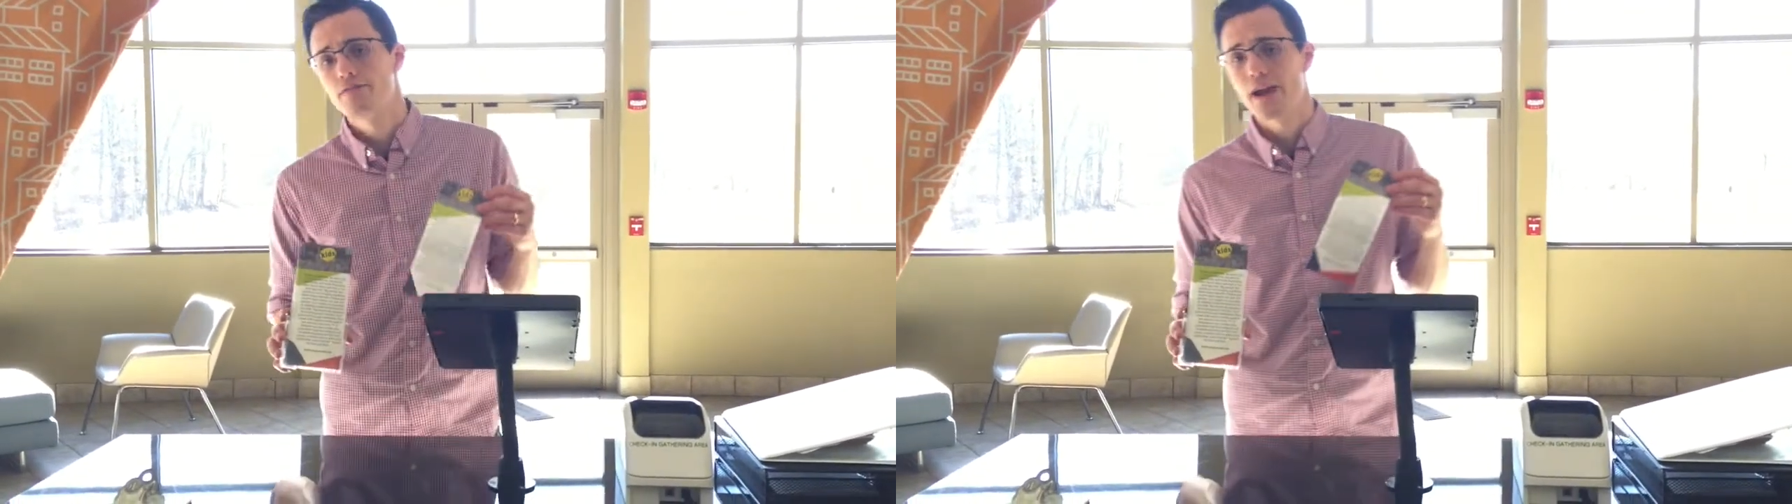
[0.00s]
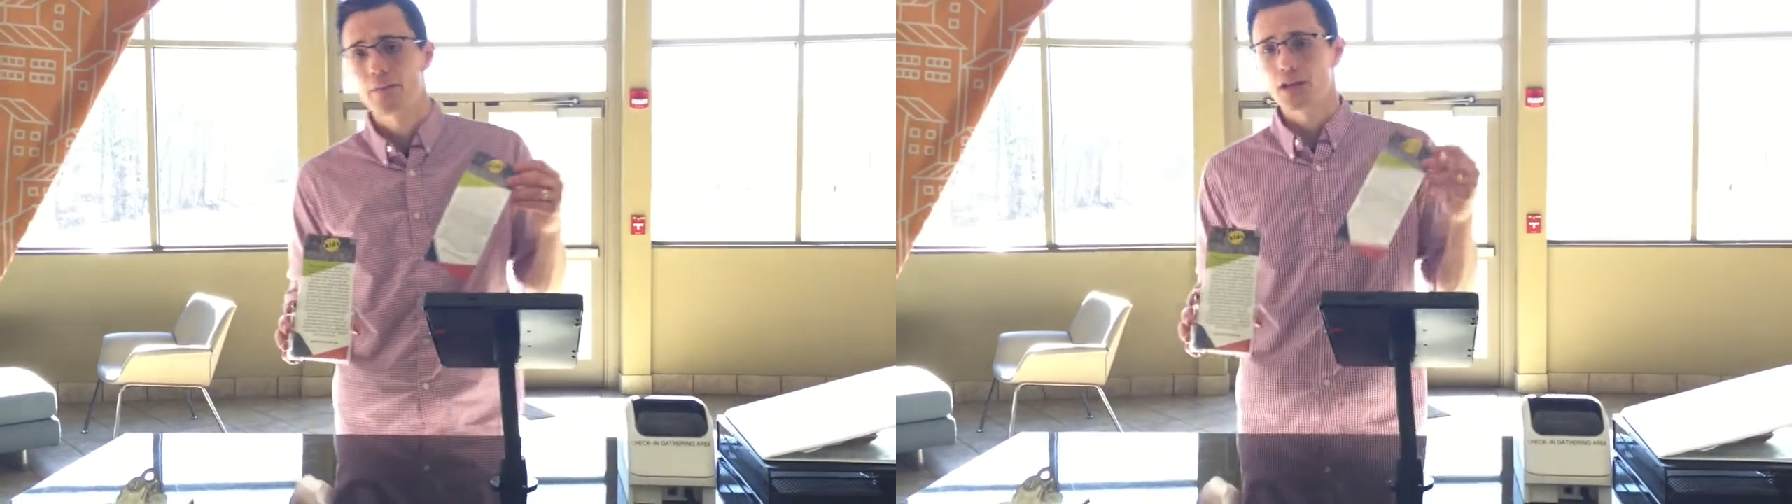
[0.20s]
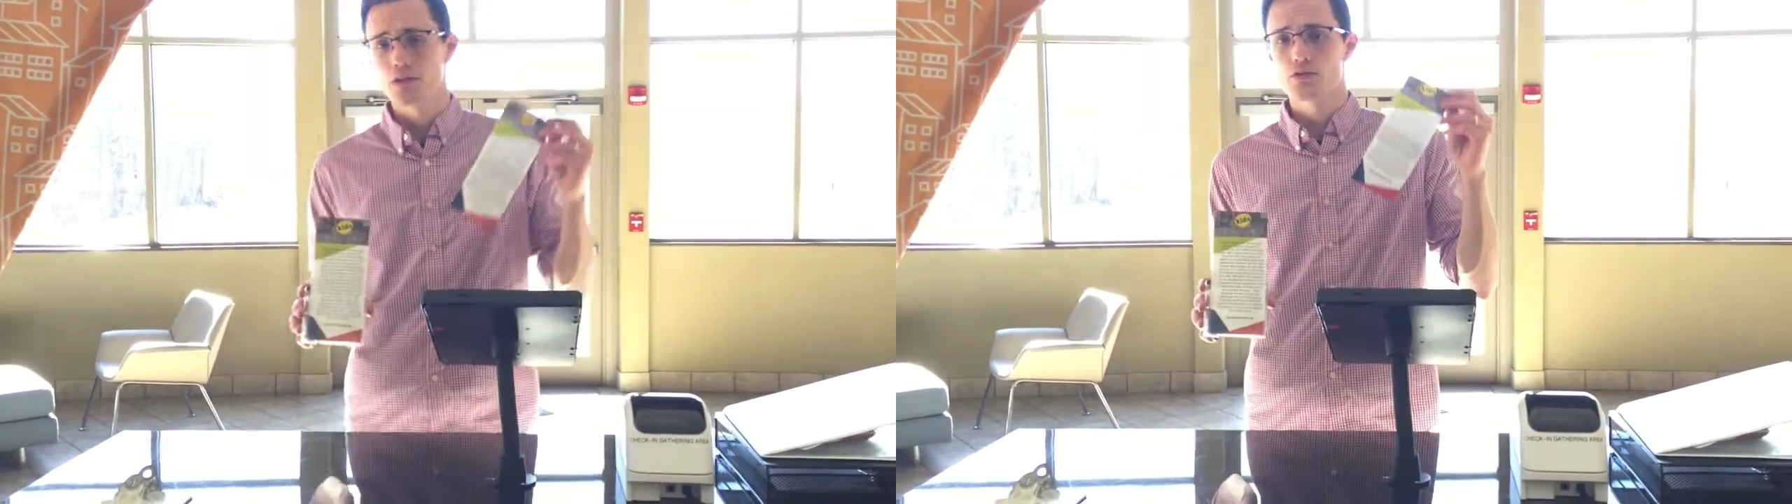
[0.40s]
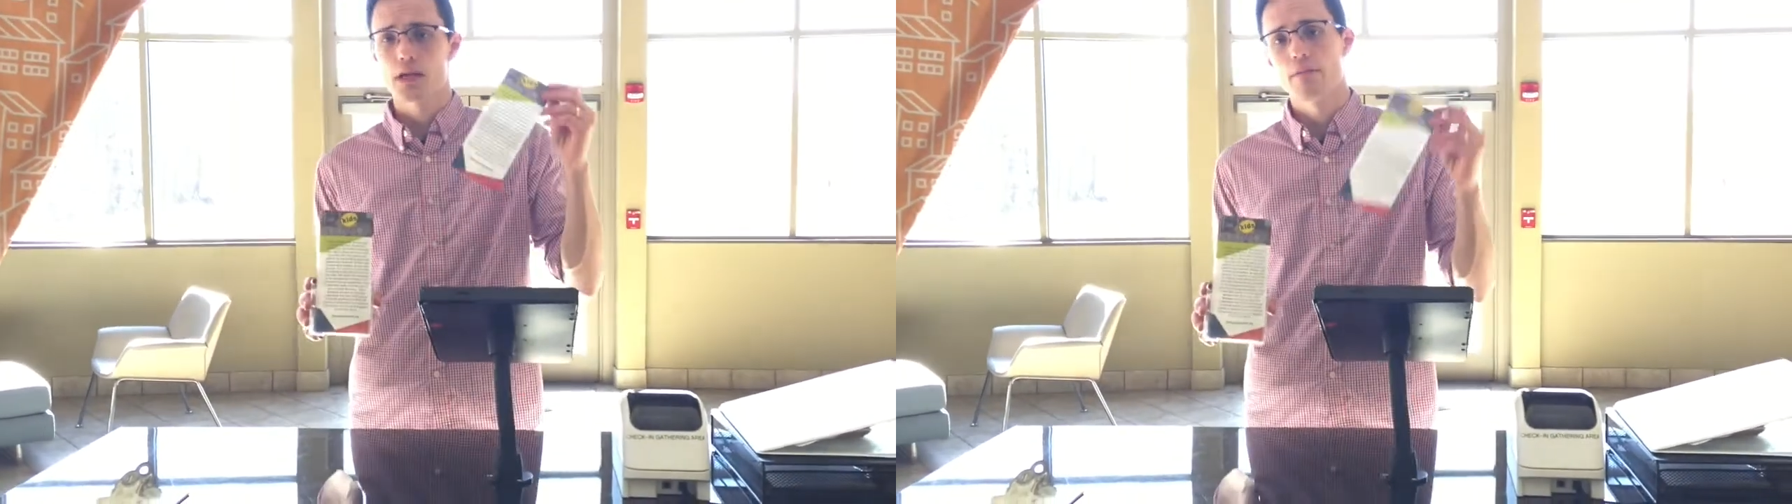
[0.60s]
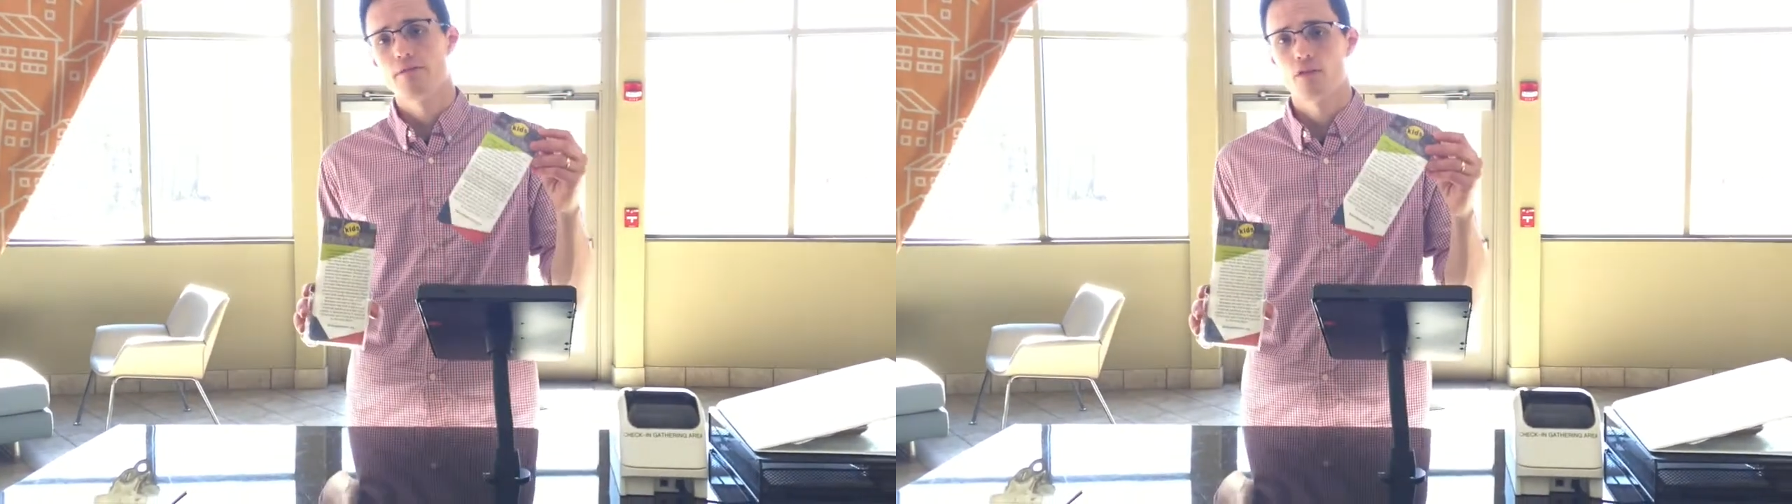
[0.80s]
family who's
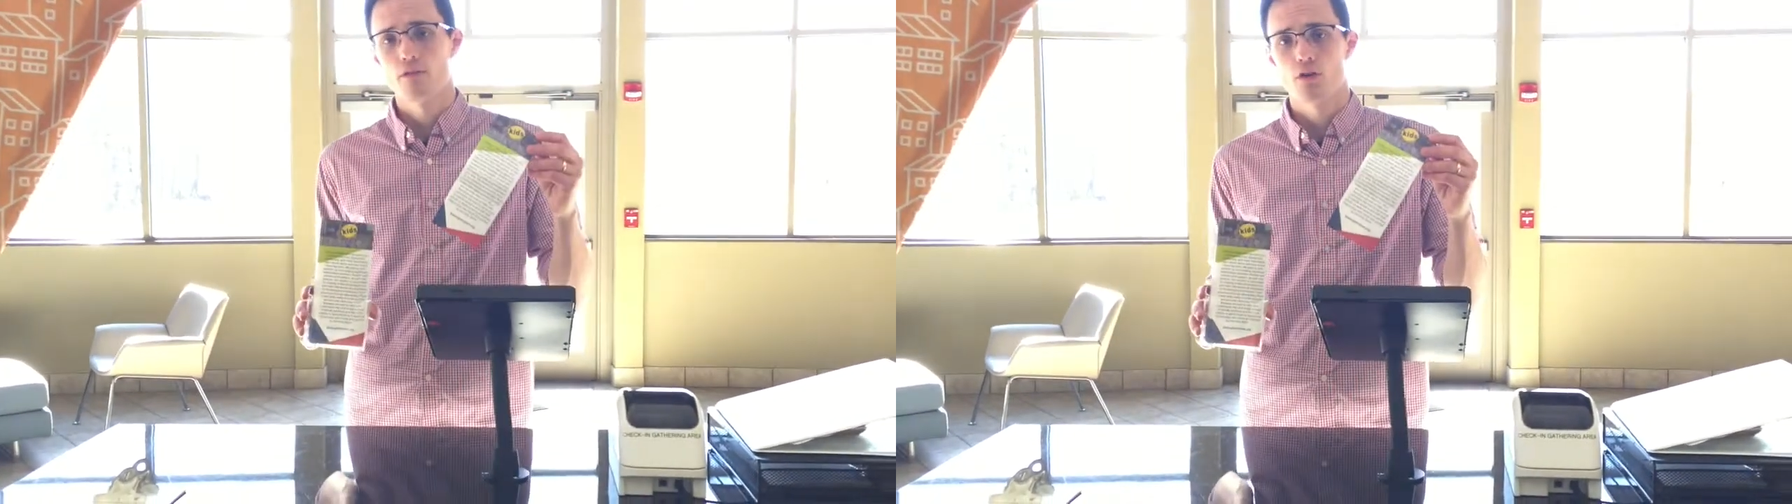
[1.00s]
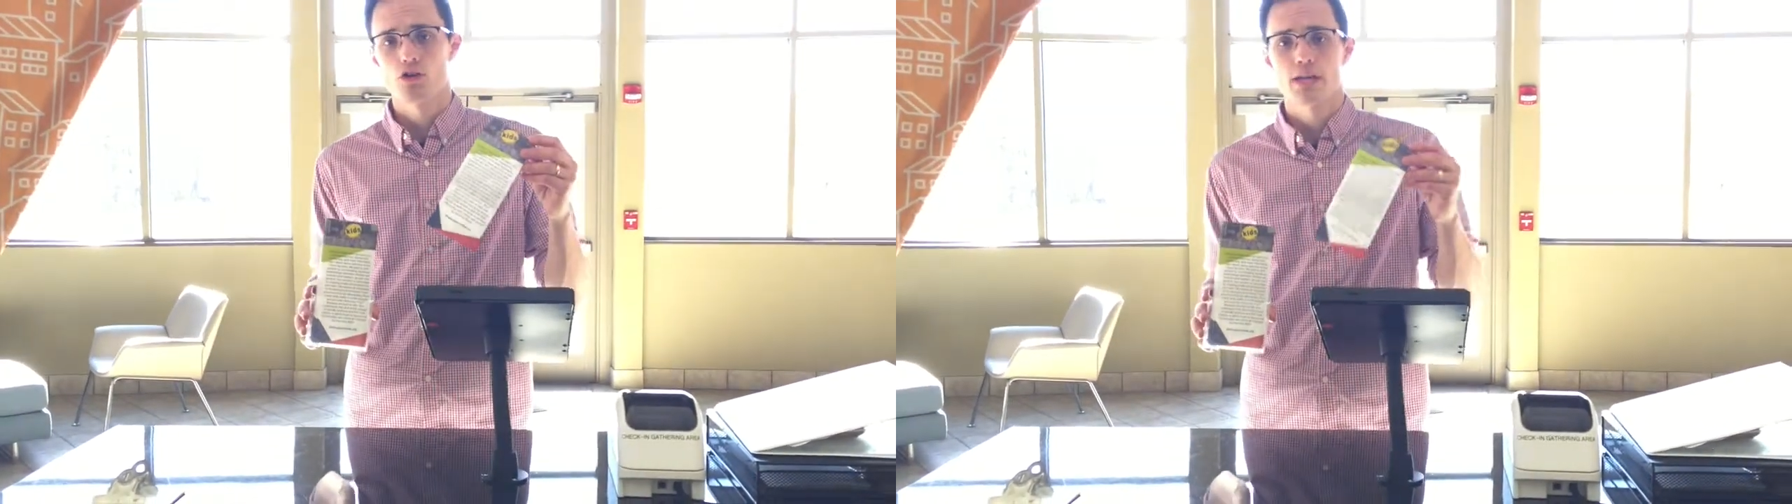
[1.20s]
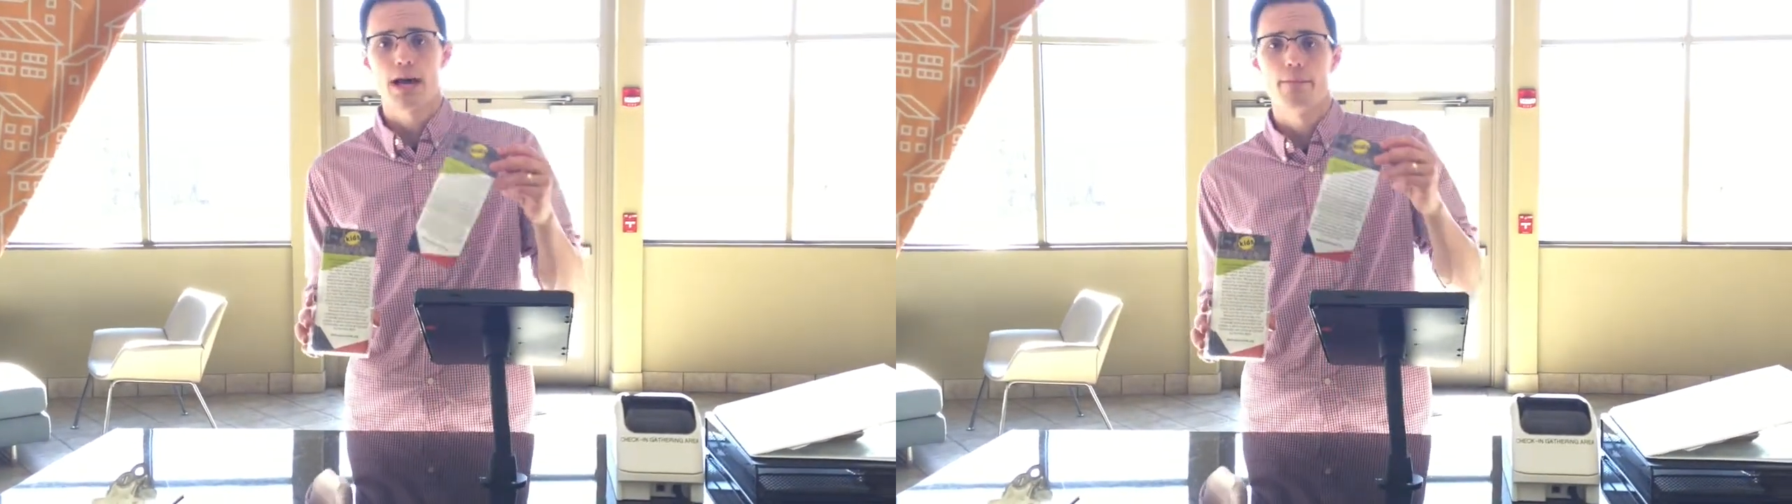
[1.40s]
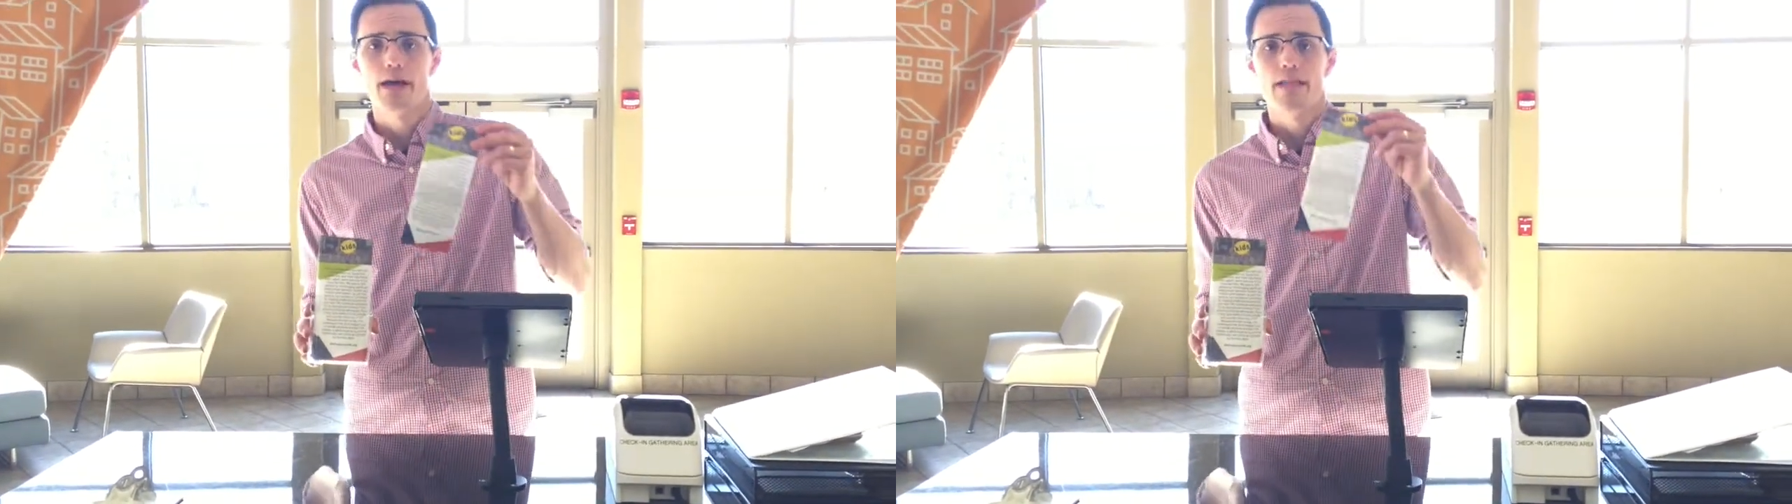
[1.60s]
coming for the first time.